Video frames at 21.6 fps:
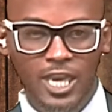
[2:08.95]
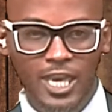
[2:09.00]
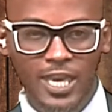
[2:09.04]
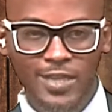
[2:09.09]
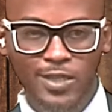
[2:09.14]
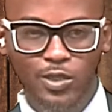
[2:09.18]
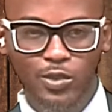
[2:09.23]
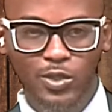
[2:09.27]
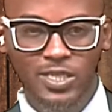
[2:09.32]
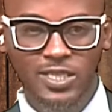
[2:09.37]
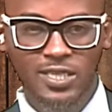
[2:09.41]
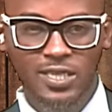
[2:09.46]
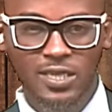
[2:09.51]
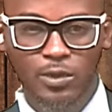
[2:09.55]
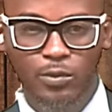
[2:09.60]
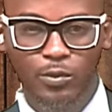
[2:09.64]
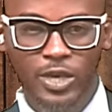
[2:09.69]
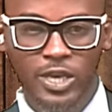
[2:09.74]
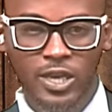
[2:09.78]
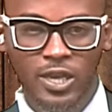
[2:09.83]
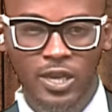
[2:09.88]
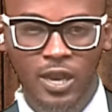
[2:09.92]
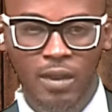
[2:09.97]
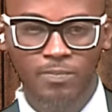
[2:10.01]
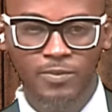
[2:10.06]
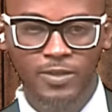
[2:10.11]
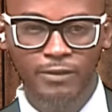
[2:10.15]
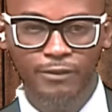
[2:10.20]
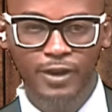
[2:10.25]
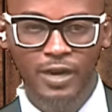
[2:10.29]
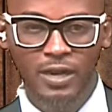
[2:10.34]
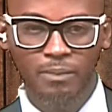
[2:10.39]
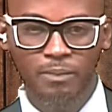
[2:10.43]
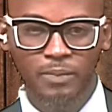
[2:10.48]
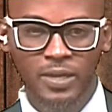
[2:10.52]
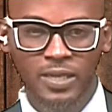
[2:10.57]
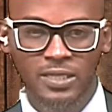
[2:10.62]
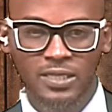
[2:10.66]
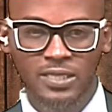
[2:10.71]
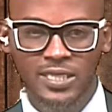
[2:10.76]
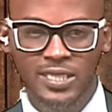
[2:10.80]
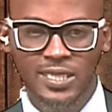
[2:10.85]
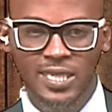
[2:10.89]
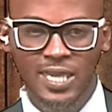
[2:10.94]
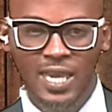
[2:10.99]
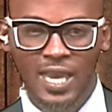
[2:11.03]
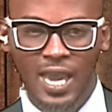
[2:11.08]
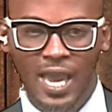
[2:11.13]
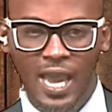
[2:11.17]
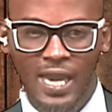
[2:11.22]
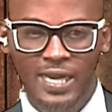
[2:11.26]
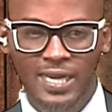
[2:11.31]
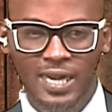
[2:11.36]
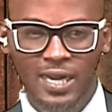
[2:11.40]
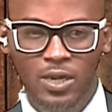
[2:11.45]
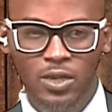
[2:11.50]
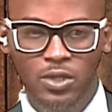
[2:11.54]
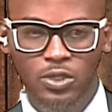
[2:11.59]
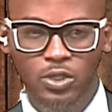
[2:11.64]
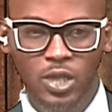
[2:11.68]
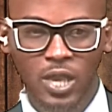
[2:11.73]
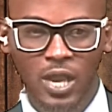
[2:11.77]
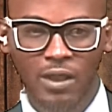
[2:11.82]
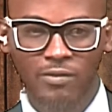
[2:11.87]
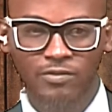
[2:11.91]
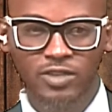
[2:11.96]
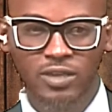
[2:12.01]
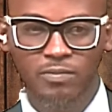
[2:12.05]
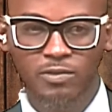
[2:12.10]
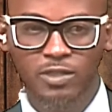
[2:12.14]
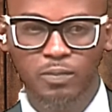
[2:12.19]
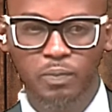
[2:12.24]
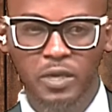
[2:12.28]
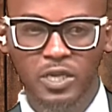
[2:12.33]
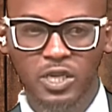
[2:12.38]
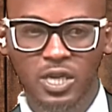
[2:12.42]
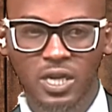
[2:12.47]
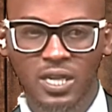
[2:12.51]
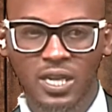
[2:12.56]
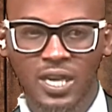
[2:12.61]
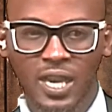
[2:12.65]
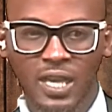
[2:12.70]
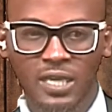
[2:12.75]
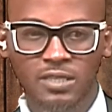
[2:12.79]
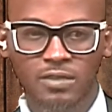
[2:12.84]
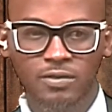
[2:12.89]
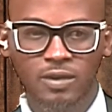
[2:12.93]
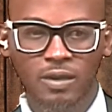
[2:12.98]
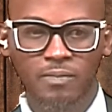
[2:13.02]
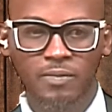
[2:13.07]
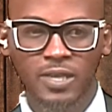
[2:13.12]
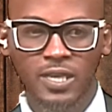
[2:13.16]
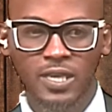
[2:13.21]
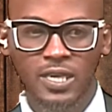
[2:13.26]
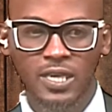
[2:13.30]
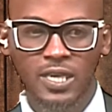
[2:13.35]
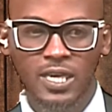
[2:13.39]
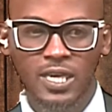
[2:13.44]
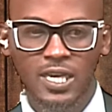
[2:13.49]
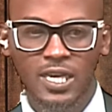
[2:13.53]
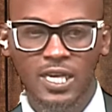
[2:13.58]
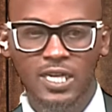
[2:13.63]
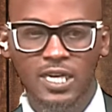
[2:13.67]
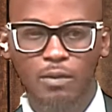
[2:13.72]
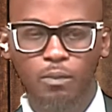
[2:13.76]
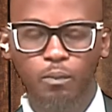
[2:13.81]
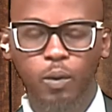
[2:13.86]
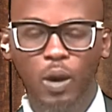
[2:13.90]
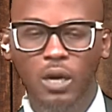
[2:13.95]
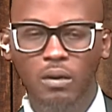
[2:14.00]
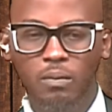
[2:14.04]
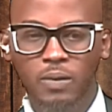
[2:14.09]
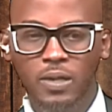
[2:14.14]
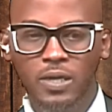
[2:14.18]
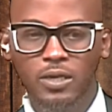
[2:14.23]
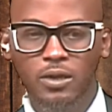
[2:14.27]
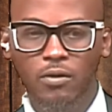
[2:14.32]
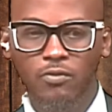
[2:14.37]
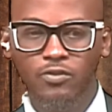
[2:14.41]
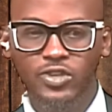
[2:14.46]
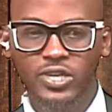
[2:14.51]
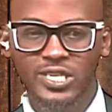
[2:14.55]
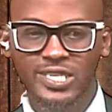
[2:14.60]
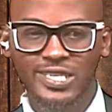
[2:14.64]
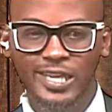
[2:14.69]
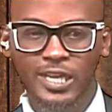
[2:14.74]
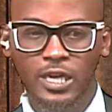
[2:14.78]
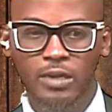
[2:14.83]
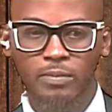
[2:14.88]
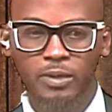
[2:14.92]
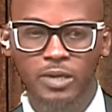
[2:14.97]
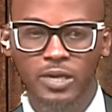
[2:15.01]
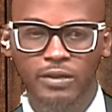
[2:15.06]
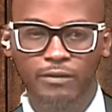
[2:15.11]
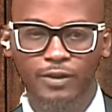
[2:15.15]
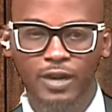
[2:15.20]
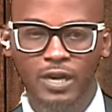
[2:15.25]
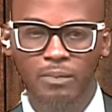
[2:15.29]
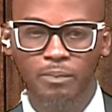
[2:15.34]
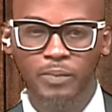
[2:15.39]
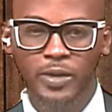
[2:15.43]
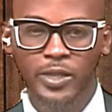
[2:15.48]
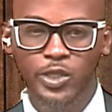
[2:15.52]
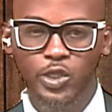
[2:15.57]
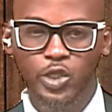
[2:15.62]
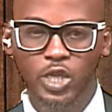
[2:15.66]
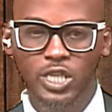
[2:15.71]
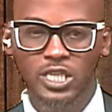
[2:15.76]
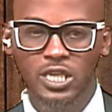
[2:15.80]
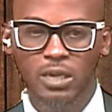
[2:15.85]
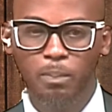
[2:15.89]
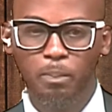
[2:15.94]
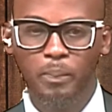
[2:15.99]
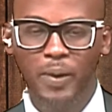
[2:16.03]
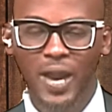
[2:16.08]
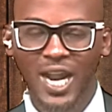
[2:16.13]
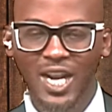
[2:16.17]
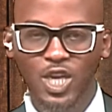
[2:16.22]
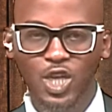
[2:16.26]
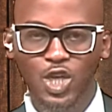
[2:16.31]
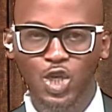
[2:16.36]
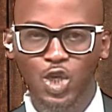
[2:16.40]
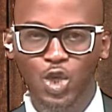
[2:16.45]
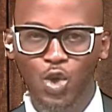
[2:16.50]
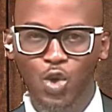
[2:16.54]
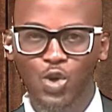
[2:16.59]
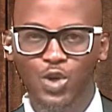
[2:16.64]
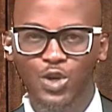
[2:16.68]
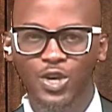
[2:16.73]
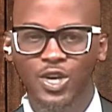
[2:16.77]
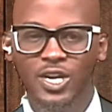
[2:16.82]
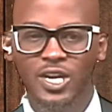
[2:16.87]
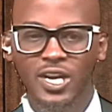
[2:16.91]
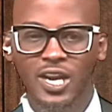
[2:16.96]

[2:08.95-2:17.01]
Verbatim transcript: interesting developments, and I also have some special guests from the Department of Sustainable Development. So it's a packed show